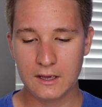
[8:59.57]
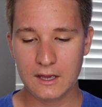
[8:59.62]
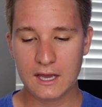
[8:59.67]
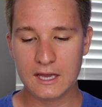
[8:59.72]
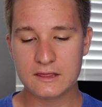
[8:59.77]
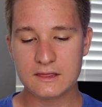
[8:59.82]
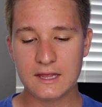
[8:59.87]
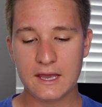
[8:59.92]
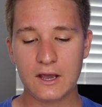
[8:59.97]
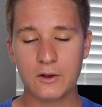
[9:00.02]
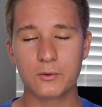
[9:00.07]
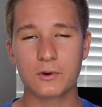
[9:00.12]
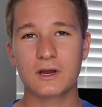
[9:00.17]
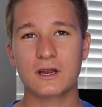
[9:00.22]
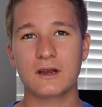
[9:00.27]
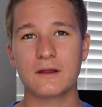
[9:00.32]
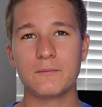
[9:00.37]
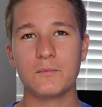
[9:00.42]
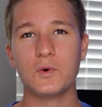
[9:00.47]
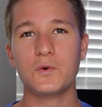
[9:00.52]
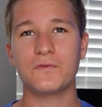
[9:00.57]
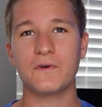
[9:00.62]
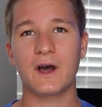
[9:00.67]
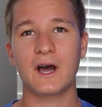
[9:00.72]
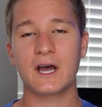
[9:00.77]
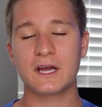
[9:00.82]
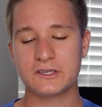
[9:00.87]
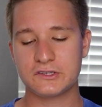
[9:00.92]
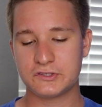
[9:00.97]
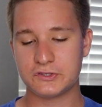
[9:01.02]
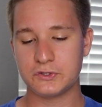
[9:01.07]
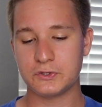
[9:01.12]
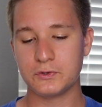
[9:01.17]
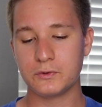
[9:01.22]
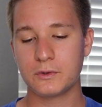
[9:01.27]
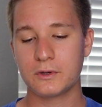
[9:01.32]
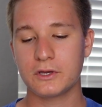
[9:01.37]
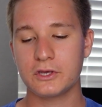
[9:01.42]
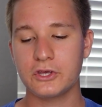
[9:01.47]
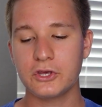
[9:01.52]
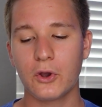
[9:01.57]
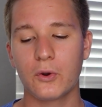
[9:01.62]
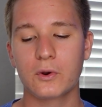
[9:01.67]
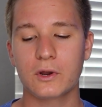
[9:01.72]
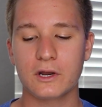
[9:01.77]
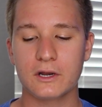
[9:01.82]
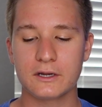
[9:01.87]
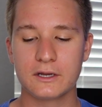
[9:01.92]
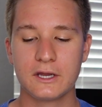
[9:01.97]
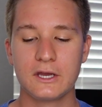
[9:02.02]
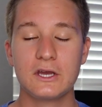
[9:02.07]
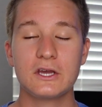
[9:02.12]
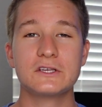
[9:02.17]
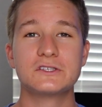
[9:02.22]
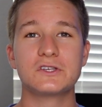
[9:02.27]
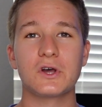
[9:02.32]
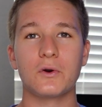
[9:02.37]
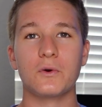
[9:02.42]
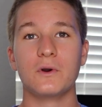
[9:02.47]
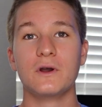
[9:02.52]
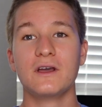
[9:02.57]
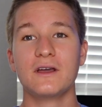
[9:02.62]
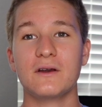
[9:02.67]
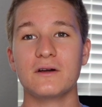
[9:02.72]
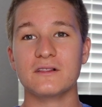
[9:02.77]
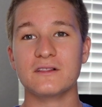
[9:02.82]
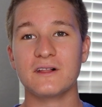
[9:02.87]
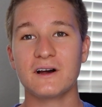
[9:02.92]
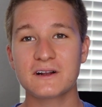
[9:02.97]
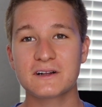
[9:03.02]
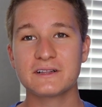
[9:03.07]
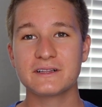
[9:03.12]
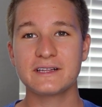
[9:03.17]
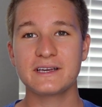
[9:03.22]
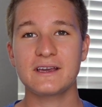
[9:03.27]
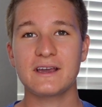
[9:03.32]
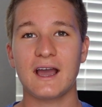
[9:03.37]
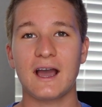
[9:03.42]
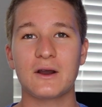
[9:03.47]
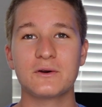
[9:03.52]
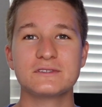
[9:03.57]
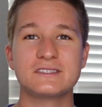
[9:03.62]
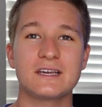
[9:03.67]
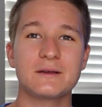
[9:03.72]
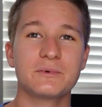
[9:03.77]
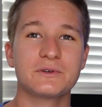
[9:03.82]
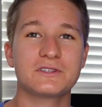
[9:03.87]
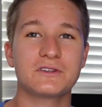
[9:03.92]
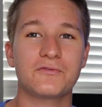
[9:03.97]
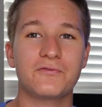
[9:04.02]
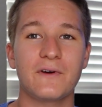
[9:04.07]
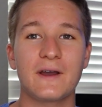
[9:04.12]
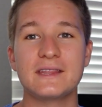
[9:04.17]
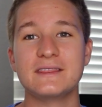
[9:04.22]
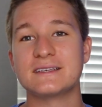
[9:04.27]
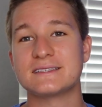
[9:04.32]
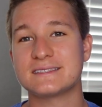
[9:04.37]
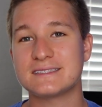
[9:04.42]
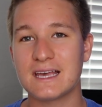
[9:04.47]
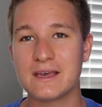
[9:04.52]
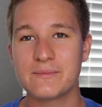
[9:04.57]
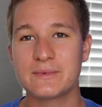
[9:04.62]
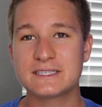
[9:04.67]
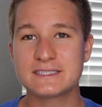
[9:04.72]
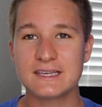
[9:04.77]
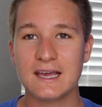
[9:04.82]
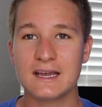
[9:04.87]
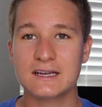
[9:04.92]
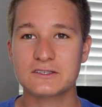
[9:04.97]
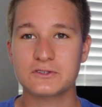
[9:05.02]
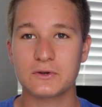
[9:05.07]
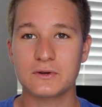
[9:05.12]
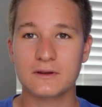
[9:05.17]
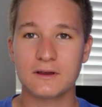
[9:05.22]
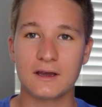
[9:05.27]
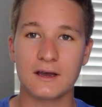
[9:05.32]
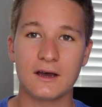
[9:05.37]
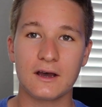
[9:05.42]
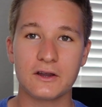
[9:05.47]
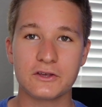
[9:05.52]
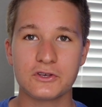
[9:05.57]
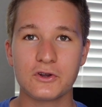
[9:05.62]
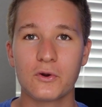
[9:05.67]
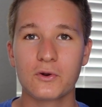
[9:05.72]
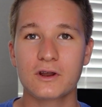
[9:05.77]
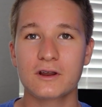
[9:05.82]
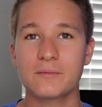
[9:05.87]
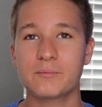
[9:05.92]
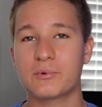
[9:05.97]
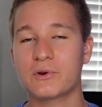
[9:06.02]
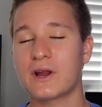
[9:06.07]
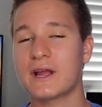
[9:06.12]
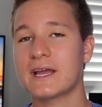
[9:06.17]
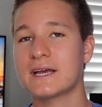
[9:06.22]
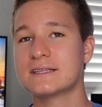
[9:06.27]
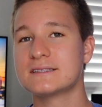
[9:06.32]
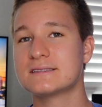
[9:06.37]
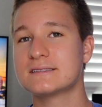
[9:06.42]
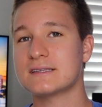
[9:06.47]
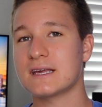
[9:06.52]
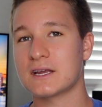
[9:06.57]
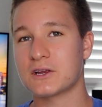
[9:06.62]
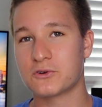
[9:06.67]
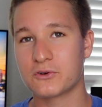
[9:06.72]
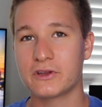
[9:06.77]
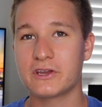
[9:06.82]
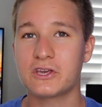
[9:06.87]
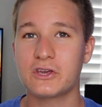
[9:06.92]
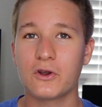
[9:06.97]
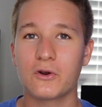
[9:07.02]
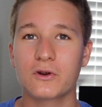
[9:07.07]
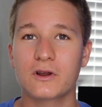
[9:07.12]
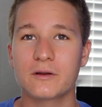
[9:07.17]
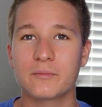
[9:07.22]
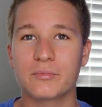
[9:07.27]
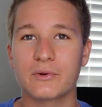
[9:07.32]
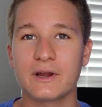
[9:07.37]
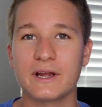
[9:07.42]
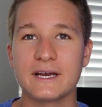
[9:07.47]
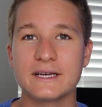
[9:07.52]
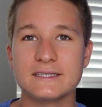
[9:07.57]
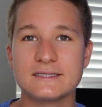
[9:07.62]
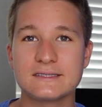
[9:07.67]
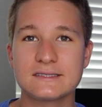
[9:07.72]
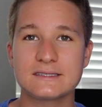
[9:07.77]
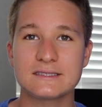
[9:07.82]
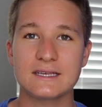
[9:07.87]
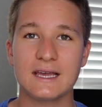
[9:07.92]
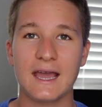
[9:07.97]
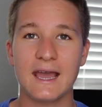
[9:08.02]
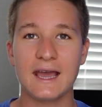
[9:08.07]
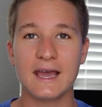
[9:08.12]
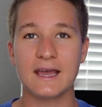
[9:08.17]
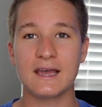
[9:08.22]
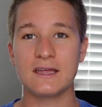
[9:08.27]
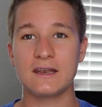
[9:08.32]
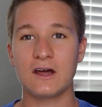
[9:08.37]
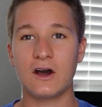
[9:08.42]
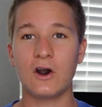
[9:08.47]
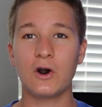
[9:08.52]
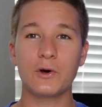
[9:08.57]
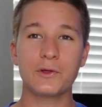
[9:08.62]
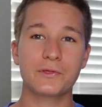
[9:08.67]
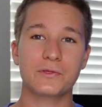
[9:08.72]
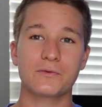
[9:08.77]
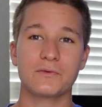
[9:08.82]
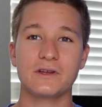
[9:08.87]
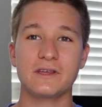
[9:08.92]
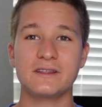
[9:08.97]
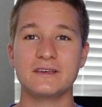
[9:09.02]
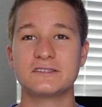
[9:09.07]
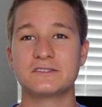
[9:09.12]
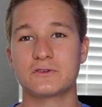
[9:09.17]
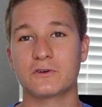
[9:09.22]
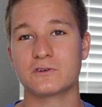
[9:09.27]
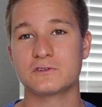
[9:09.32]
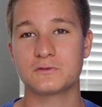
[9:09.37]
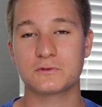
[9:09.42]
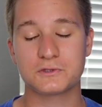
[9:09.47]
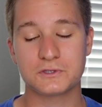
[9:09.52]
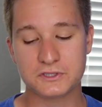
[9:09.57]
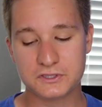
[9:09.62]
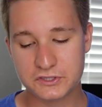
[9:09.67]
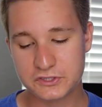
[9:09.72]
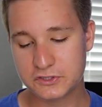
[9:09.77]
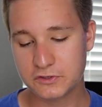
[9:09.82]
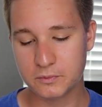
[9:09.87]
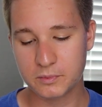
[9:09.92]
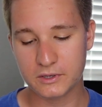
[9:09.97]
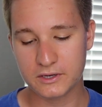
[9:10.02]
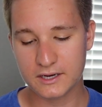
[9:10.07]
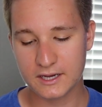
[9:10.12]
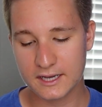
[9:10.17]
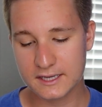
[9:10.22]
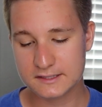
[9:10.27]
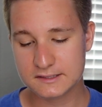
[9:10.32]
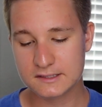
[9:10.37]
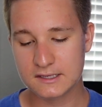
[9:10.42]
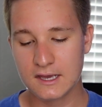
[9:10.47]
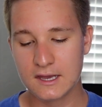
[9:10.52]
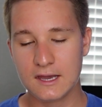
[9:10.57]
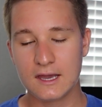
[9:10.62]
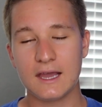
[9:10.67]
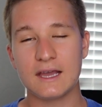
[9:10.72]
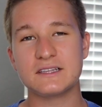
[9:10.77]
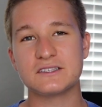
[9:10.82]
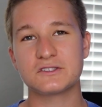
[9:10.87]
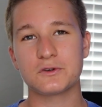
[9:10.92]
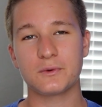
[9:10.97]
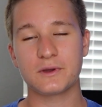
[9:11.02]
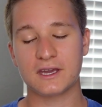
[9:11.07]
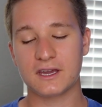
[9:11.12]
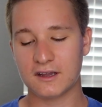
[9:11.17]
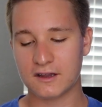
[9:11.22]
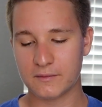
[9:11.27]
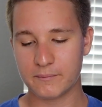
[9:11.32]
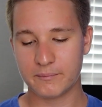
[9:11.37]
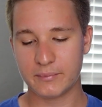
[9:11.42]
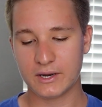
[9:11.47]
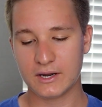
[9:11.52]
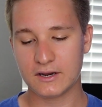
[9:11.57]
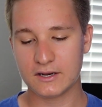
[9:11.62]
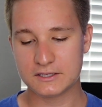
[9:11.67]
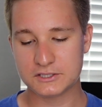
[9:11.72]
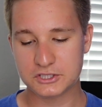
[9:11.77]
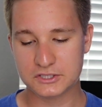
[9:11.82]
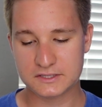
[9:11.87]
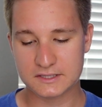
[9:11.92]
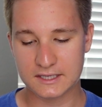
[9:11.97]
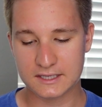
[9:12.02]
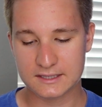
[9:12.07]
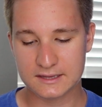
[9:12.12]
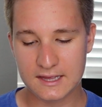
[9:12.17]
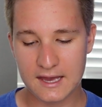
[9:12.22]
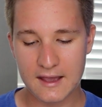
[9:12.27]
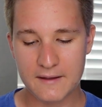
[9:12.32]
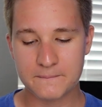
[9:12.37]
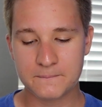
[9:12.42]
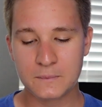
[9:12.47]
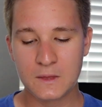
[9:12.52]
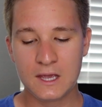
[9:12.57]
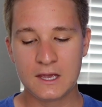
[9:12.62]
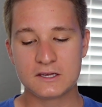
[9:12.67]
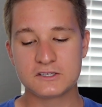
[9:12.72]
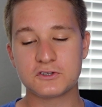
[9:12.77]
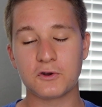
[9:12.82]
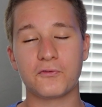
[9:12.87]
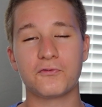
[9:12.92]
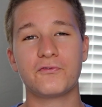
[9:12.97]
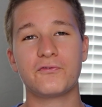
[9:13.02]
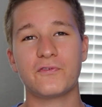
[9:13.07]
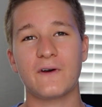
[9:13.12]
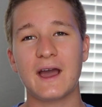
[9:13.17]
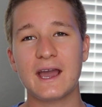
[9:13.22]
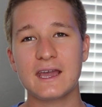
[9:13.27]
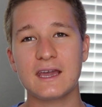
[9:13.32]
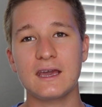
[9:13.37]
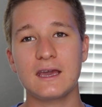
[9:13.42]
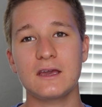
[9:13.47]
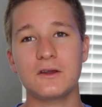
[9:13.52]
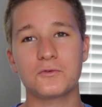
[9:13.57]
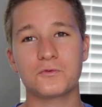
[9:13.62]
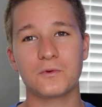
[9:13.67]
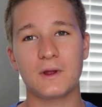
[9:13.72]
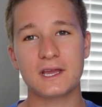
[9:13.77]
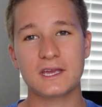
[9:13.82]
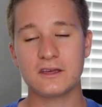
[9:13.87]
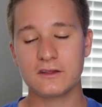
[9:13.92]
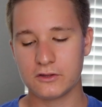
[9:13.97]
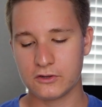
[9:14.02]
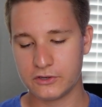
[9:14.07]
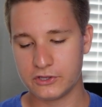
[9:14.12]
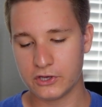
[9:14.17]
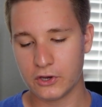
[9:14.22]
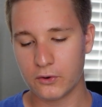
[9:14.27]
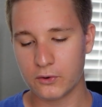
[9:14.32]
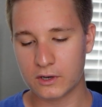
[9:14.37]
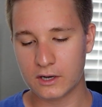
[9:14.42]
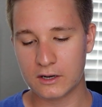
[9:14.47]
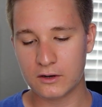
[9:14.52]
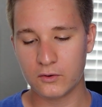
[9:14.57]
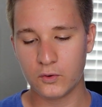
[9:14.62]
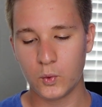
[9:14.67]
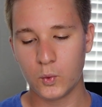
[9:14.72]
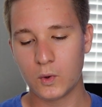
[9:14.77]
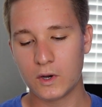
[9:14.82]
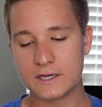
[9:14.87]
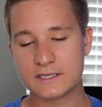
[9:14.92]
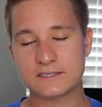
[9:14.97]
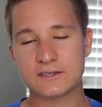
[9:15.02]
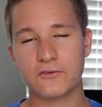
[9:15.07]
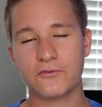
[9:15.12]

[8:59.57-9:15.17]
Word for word: And now we're gonna move on to yogurt. So luckily I was able to find the same exact uh, yogurt brands and Greek yogurt brands and all three of these stores, which is super nice. And so we can compare it just like that. So Fage regular yogurt was